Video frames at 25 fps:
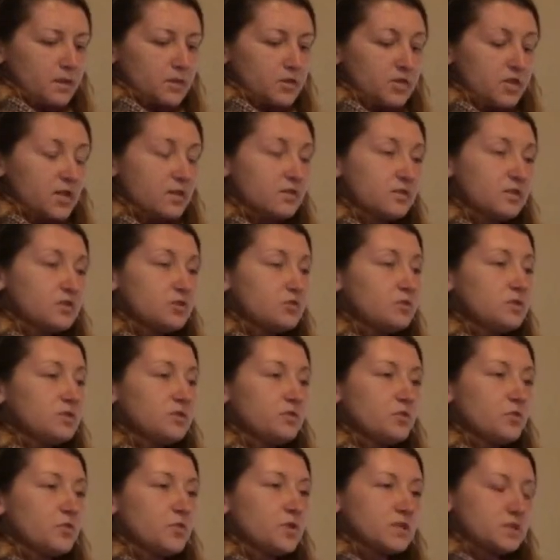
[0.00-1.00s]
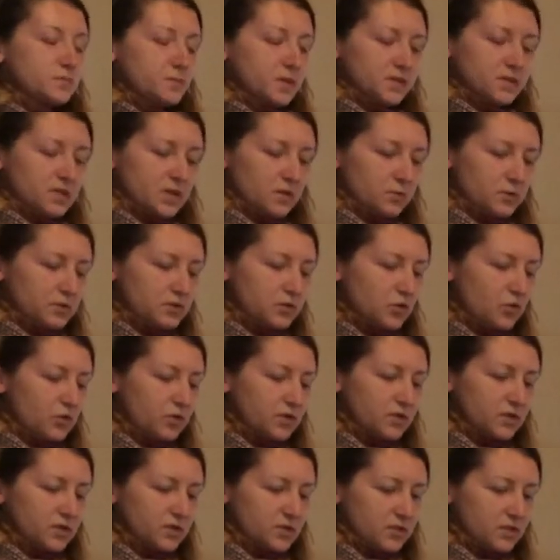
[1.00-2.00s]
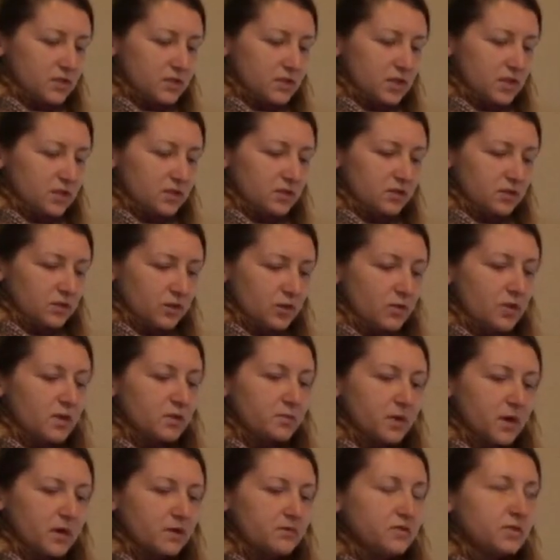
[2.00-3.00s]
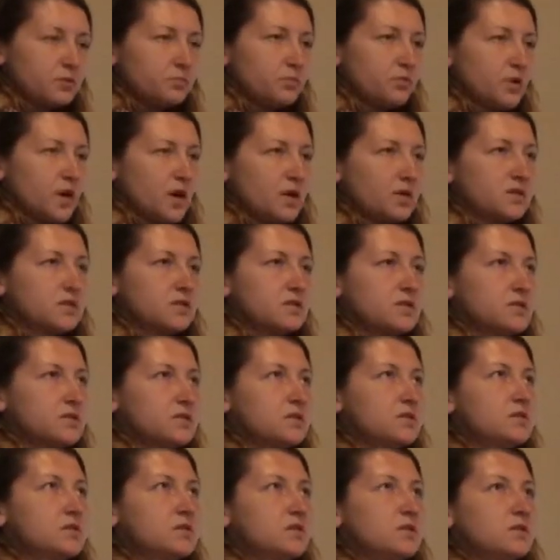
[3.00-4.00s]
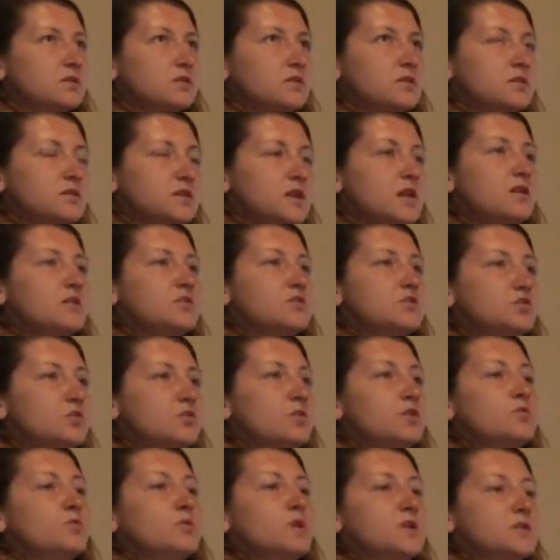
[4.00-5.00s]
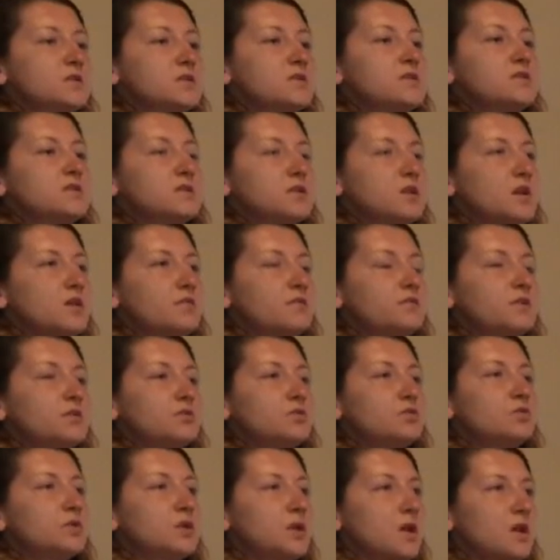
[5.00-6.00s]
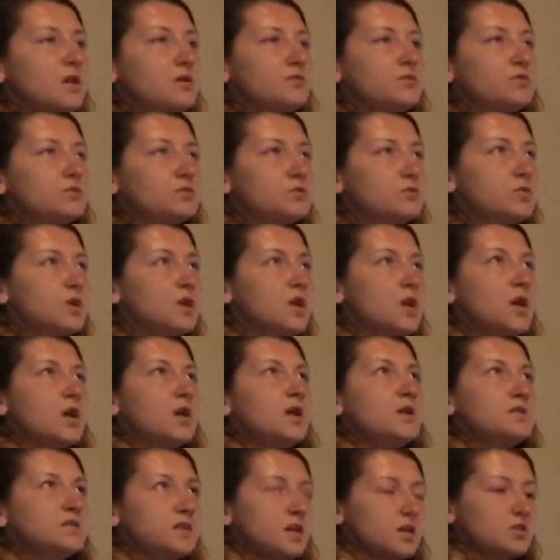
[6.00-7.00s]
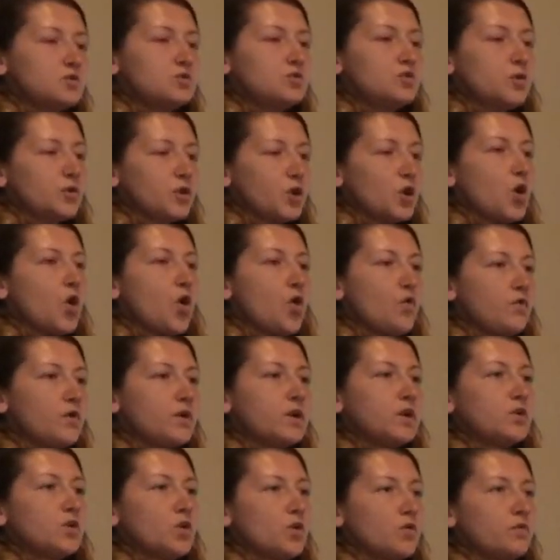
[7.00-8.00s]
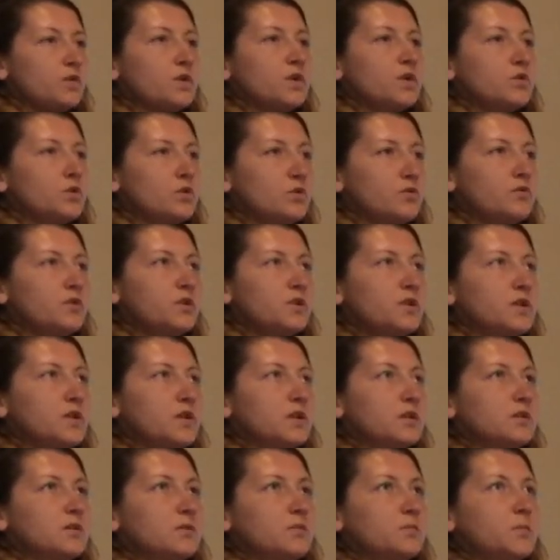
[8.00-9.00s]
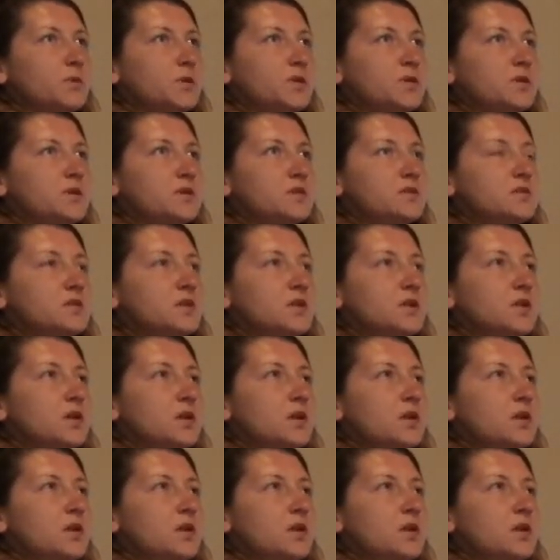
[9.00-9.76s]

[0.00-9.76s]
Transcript: she understood, of course. But then we talked, and she said, you know what, part of the practice is saying sorry once is enough. You don't have to say sorry over and over and over again, because